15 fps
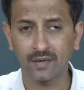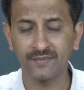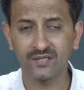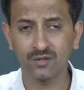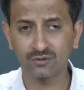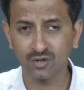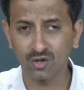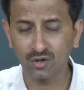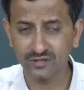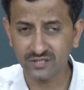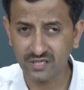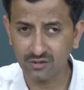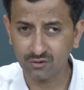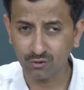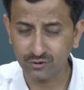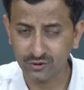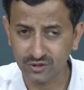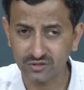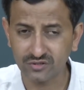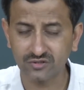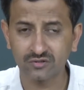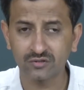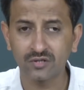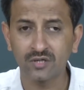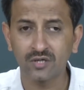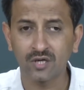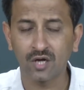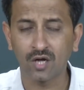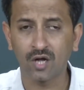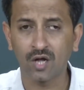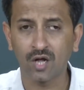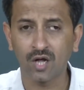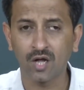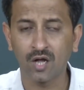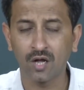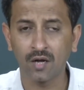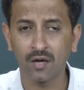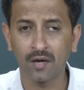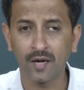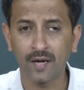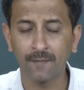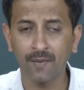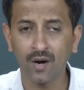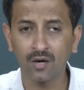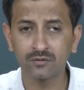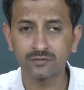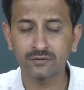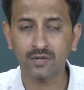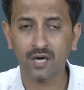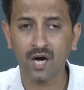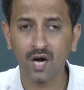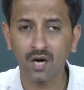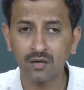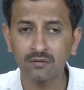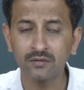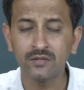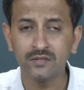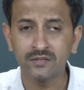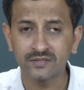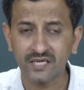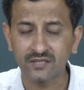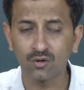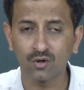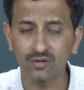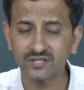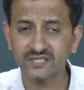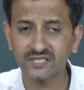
ontological questions about how technology,